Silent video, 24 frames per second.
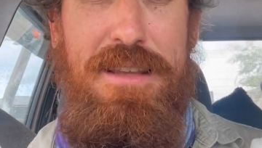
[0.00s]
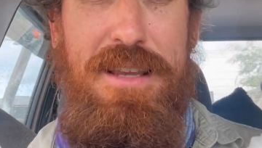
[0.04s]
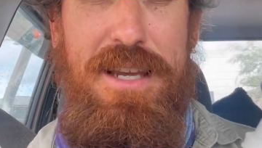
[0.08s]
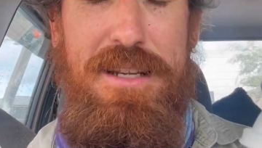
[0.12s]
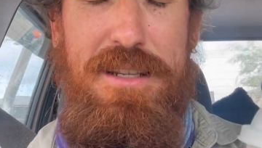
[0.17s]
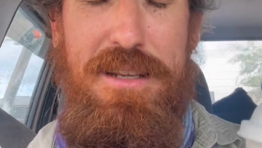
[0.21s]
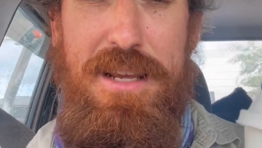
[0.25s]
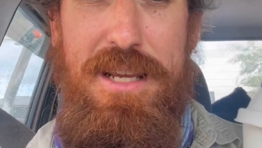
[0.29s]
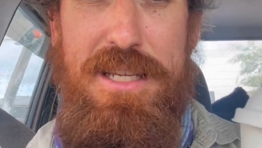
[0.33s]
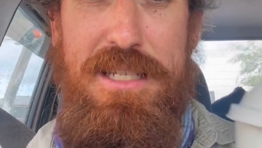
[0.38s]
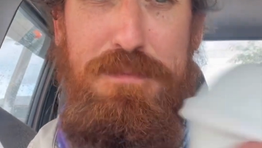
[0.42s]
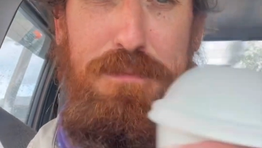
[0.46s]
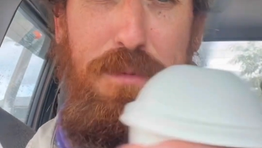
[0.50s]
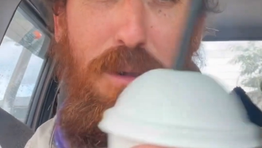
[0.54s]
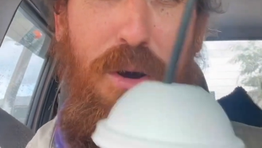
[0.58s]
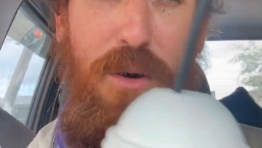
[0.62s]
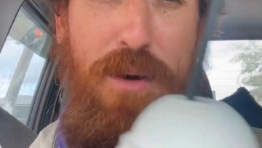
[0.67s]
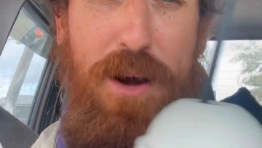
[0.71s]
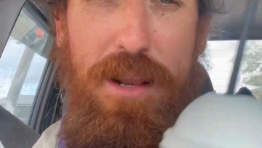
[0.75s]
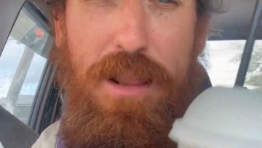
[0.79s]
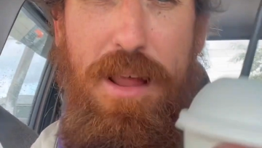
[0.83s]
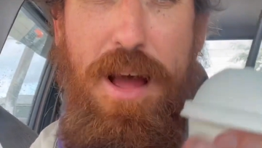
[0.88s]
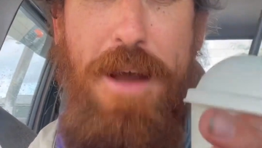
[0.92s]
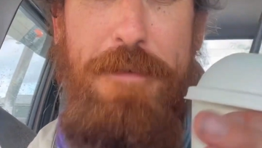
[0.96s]

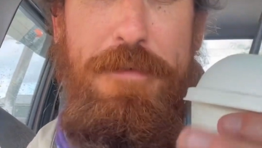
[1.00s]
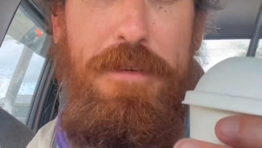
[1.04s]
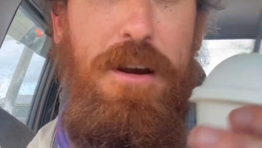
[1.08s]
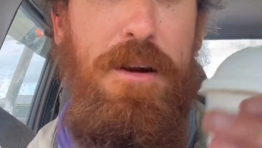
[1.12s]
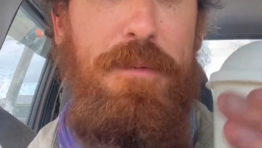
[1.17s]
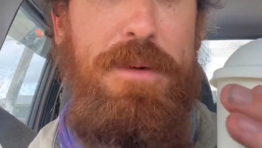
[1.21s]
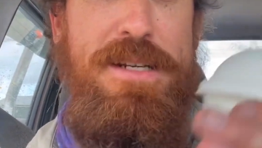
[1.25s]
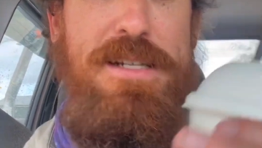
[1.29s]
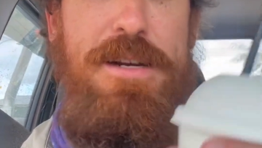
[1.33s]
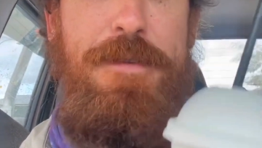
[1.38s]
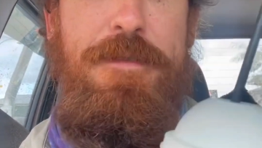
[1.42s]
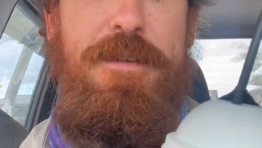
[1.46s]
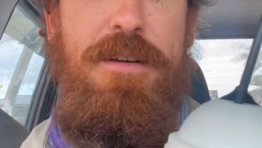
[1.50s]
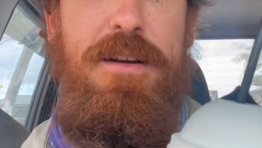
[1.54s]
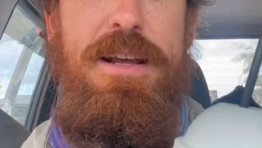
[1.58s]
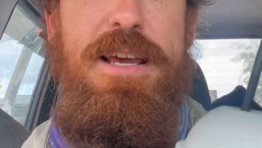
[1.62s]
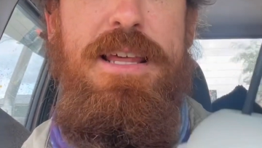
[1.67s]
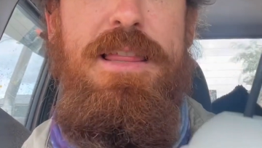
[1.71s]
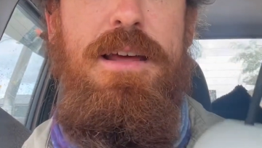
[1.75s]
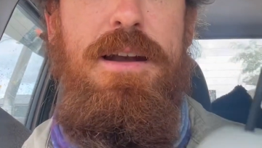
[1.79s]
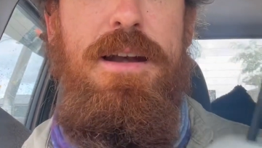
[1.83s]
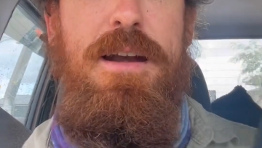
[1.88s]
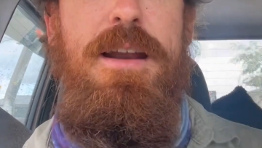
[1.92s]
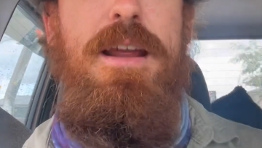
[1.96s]
exploring life a little bit differently
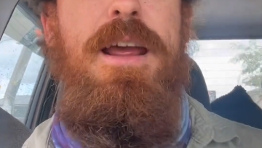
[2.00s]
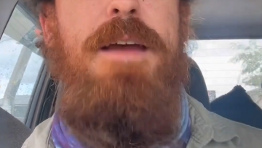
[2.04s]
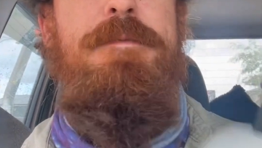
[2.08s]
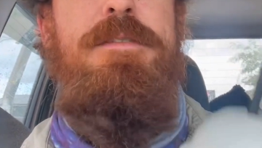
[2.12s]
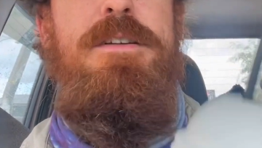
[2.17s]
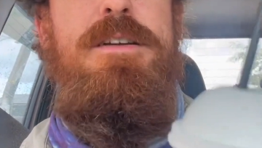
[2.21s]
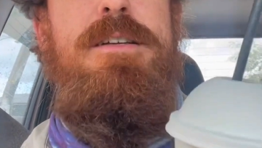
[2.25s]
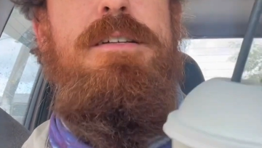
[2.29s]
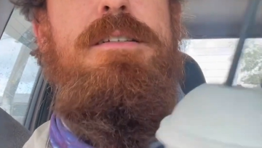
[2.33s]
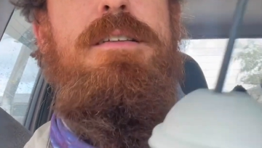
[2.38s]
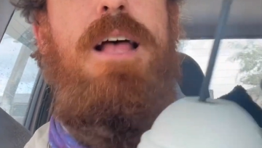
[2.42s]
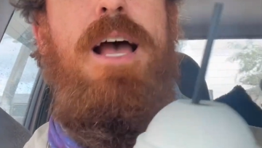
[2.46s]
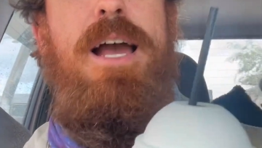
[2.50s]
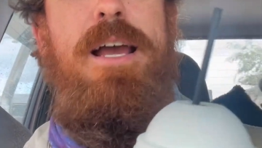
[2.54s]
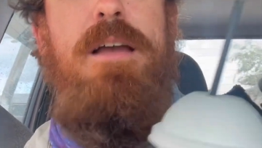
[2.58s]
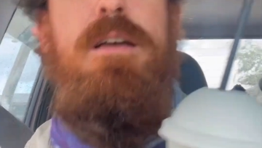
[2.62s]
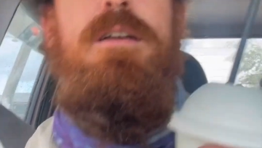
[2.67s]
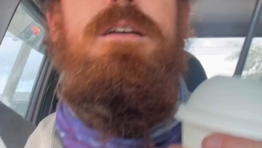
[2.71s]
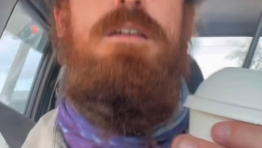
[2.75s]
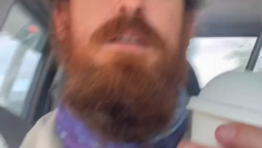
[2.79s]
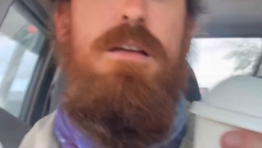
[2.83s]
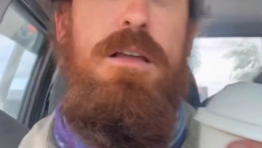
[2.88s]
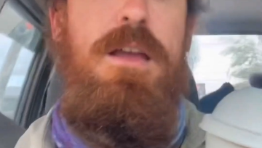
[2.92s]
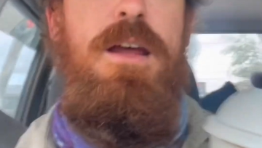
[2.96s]
than if you just like,
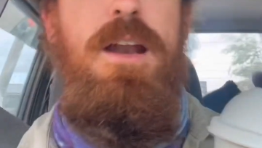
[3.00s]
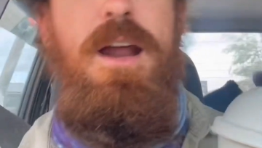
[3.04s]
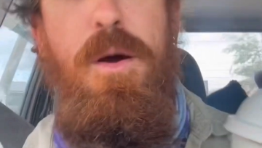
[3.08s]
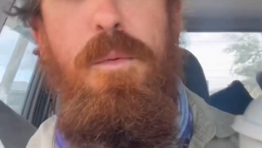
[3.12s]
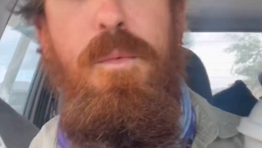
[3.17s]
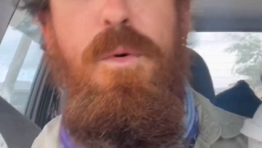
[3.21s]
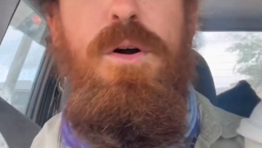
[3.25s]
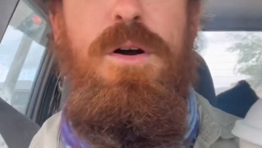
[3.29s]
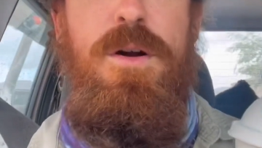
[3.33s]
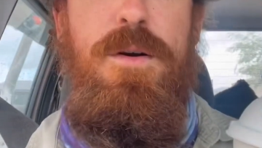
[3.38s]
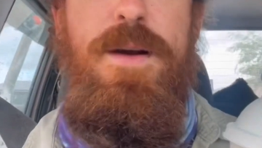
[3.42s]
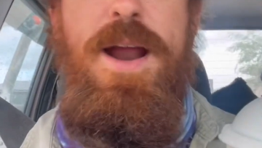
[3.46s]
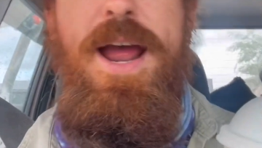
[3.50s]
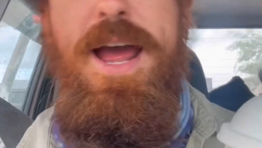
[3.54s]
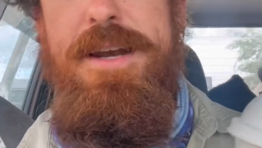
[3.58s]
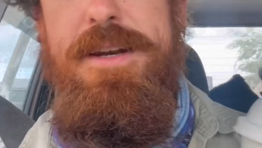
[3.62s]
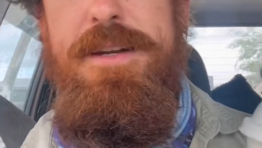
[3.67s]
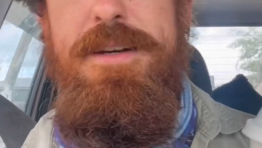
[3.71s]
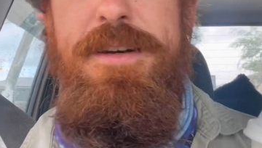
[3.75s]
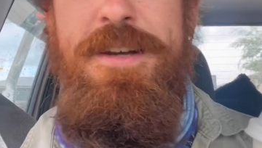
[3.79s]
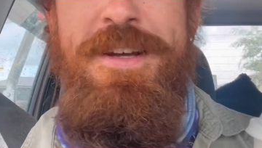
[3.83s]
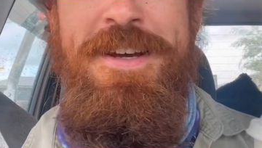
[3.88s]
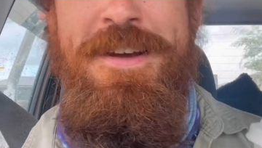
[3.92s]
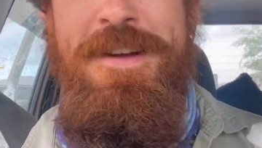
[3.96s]
you know, walk around
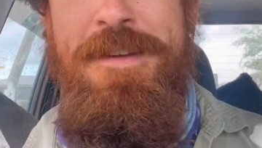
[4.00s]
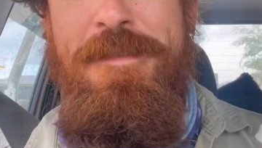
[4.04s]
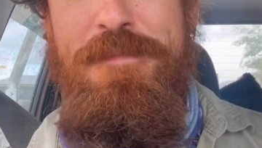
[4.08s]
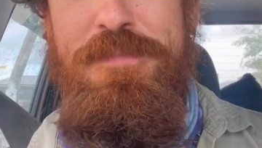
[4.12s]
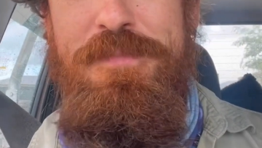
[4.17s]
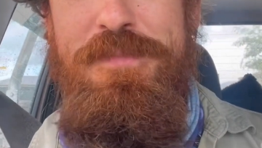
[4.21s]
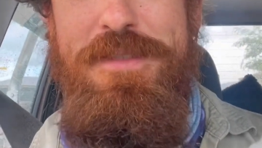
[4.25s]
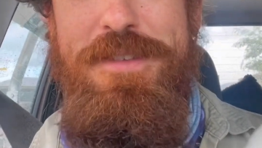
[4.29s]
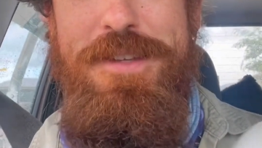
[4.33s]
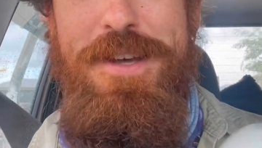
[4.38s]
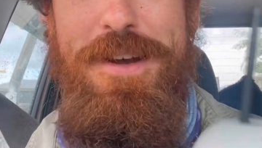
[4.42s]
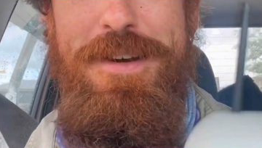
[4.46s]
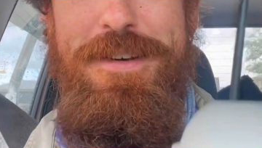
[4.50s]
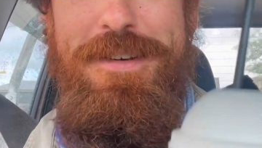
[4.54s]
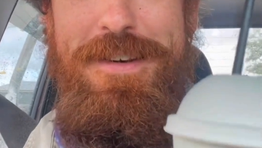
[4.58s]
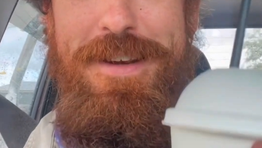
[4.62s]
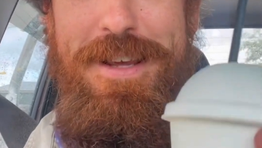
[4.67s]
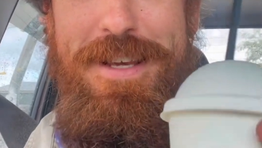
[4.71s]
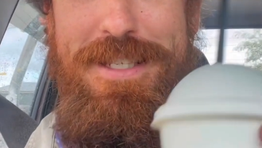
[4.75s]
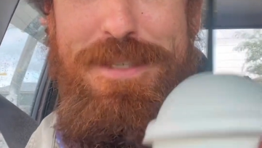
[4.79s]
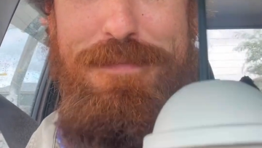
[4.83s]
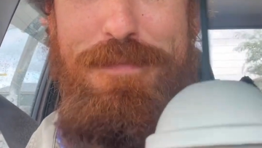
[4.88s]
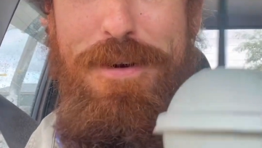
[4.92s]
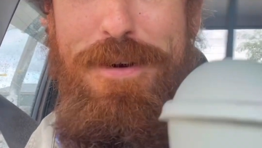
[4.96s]
and don't
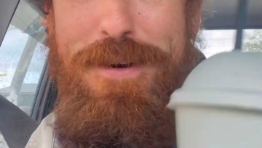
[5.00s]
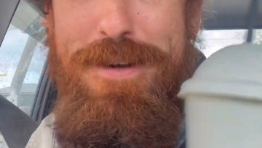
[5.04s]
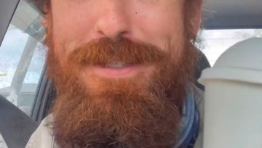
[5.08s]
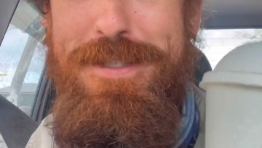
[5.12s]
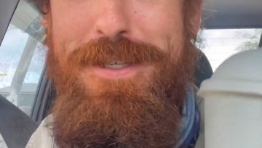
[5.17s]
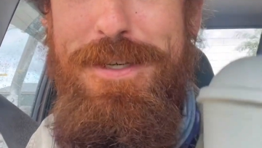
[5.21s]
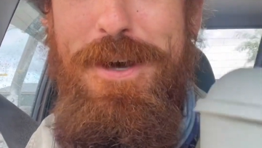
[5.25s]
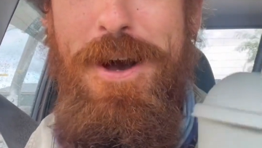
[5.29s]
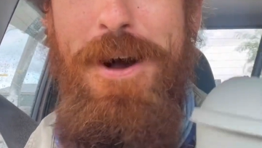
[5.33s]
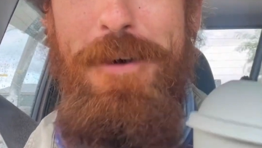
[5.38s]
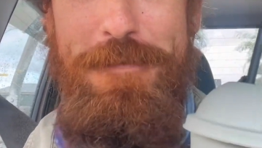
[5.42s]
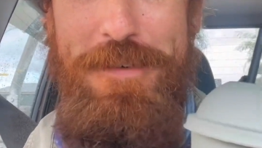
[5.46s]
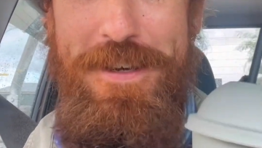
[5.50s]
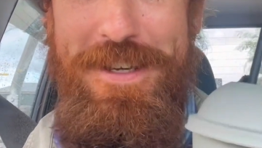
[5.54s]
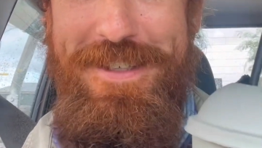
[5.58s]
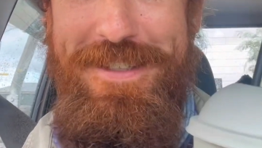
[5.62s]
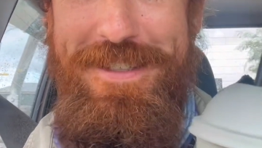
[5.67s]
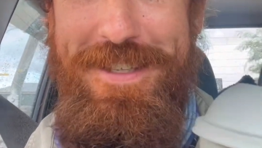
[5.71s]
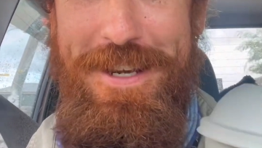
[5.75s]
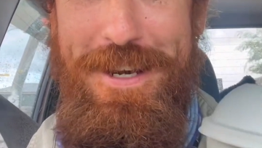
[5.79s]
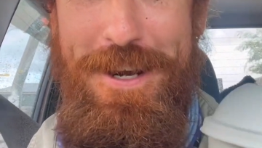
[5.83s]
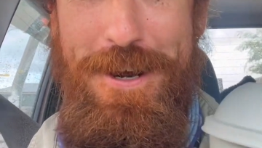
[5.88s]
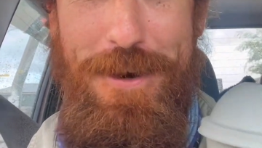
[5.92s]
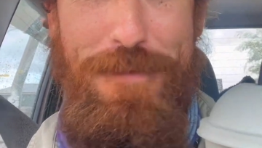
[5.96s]
experience your coffee.
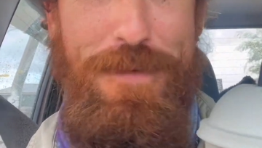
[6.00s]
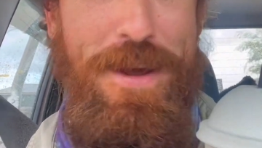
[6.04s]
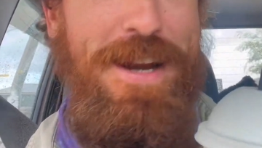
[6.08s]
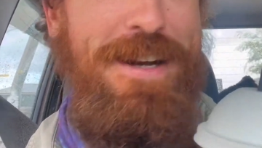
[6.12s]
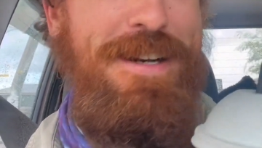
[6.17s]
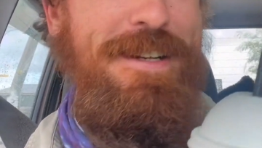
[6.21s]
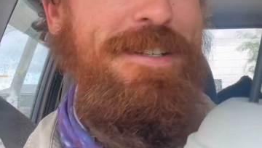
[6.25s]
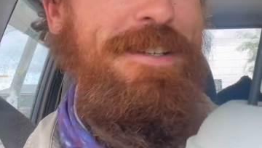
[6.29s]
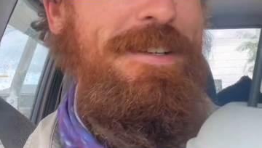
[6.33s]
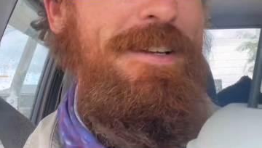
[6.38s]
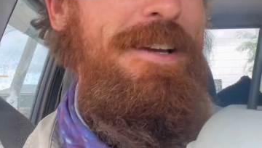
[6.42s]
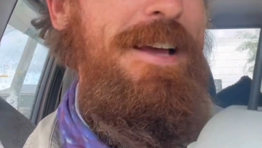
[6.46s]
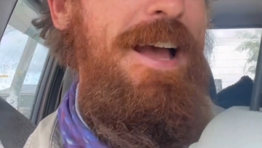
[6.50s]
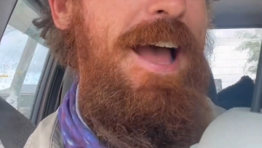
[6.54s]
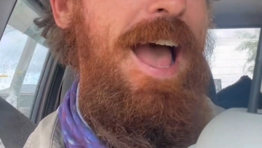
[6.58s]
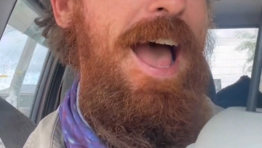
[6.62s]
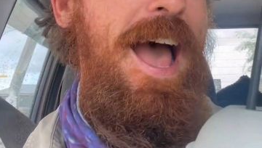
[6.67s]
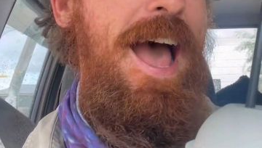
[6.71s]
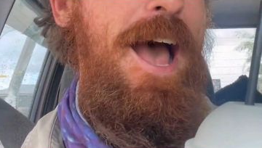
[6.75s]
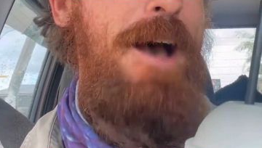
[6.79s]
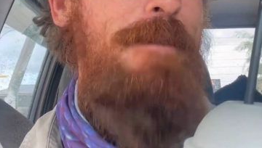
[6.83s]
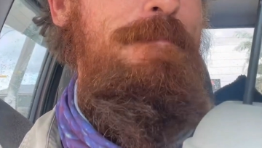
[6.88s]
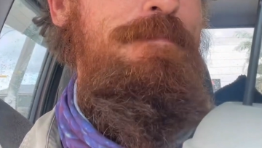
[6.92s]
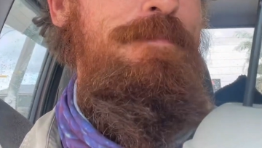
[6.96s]
You know what I
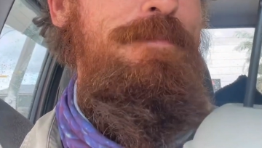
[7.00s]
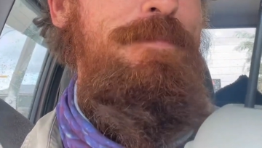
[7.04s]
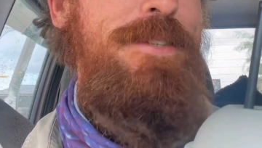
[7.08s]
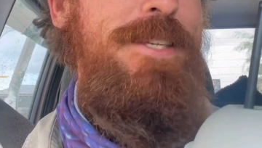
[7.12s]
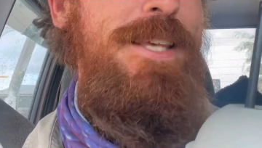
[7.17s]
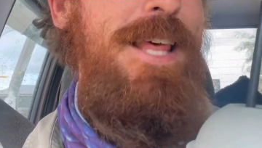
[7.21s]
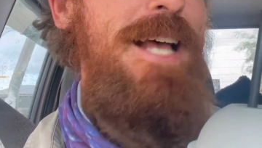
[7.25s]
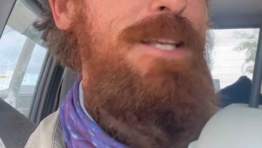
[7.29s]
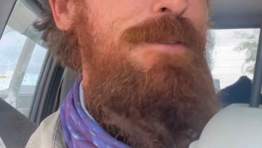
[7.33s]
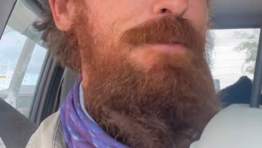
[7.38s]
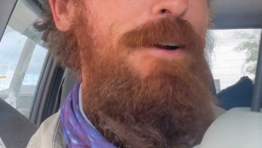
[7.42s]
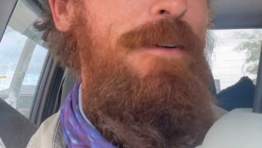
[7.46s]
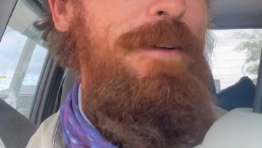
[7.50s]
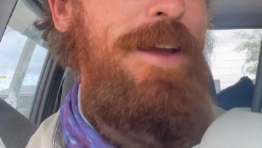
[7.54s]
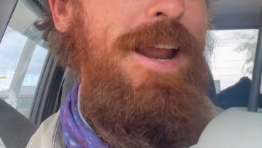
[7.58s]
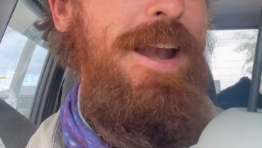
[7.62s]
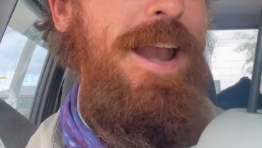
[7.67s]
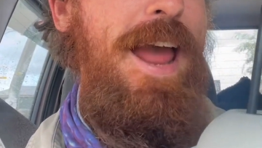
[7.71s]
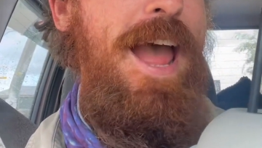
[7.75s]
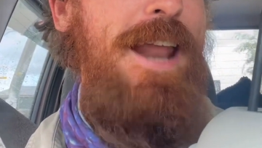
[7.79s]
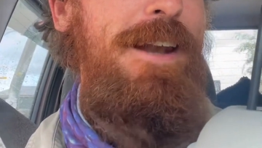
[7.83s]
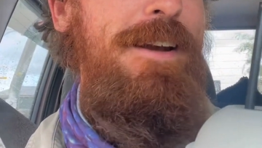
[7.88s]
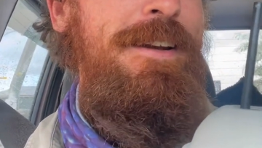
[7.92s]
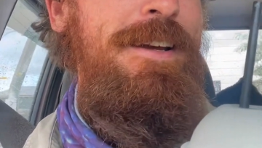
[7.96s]
mean? So that's what I'm getting
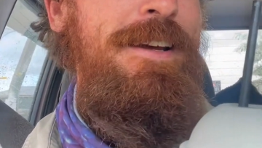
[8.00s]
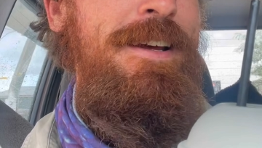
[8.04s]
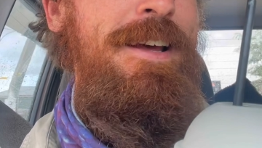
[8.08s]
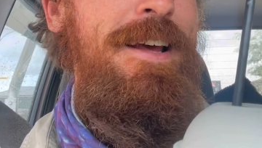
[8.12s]
at.